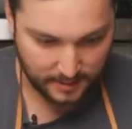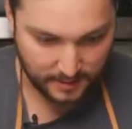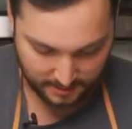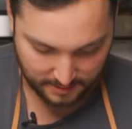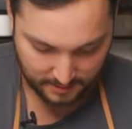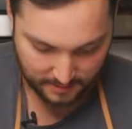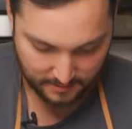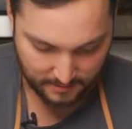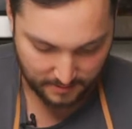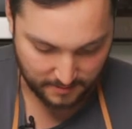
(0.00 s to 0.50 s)

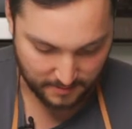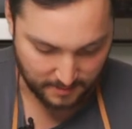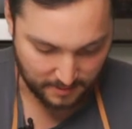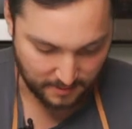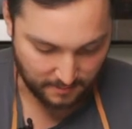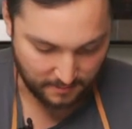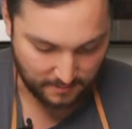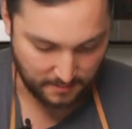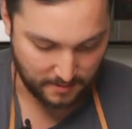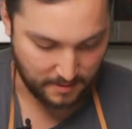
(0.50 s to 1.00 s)
This is what we're
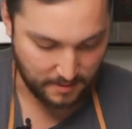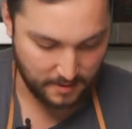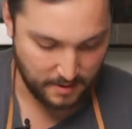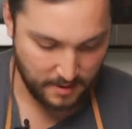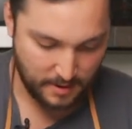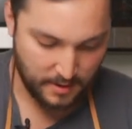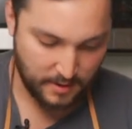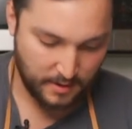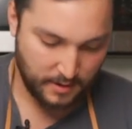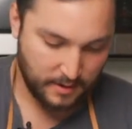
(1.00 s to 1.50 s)
looking for.
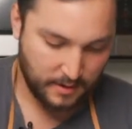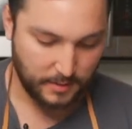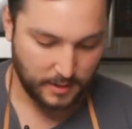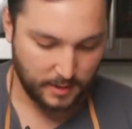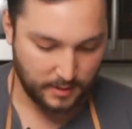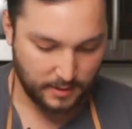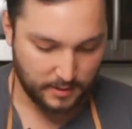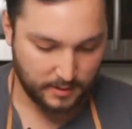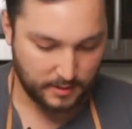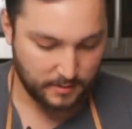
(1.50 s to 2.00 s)

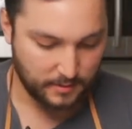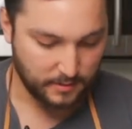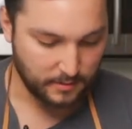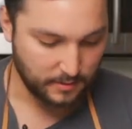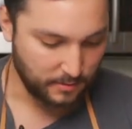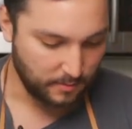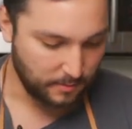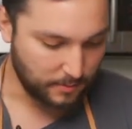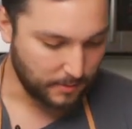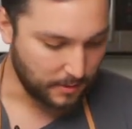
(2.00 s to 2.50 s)
Get it into a
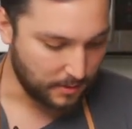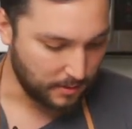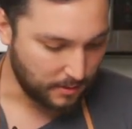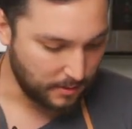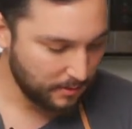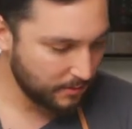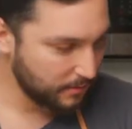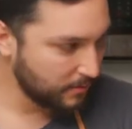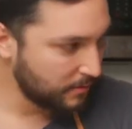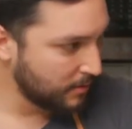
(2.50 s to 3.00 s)
little
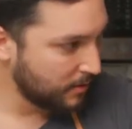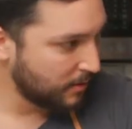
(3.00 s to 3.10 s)
ball.